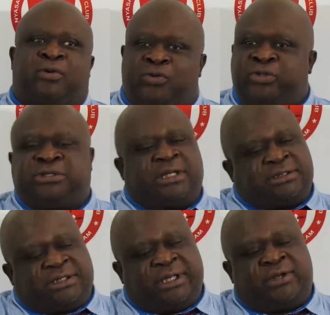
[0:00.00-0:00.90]
who is at
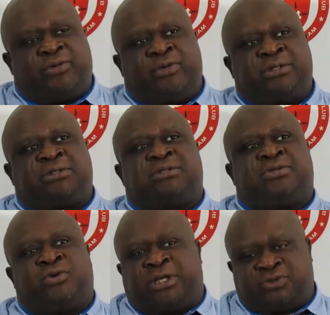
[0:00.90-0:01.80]
stake, who is
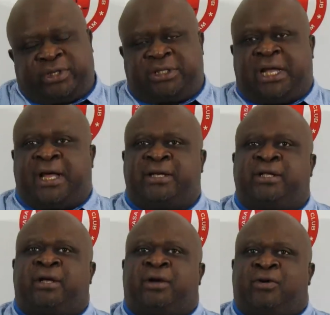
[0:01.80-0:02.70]
who has worked hard,
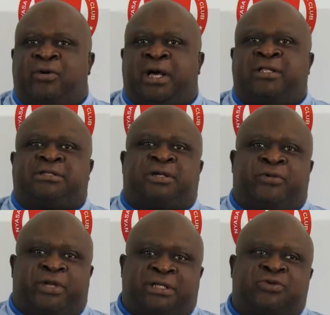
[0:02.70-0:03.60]
who are the
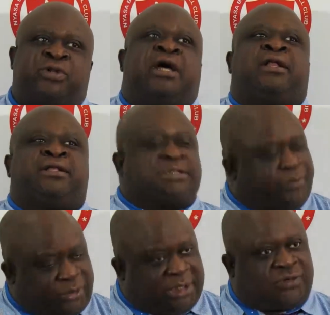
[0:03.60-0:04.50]
supporters, who are the
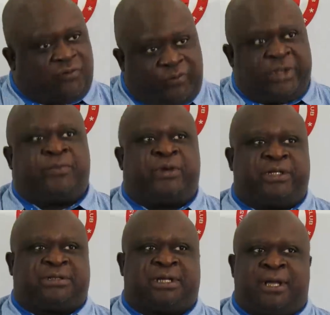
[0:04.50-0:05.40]
supporters of big
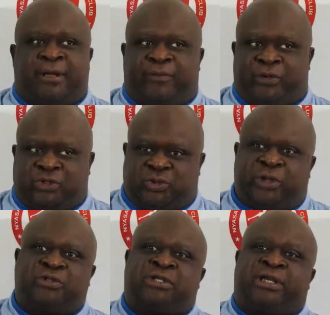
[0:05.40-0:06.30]
bullets. Because
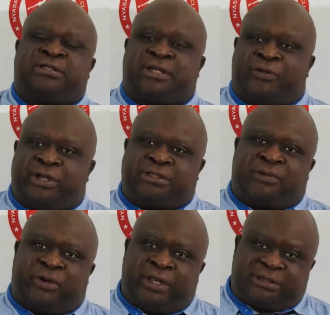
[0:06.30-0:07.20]
when you say supporter,
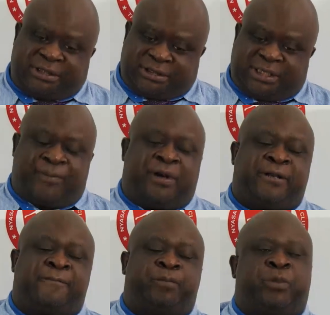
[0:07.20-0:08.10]
supporter is
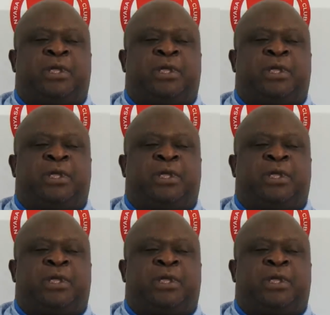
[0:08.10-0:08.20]
someone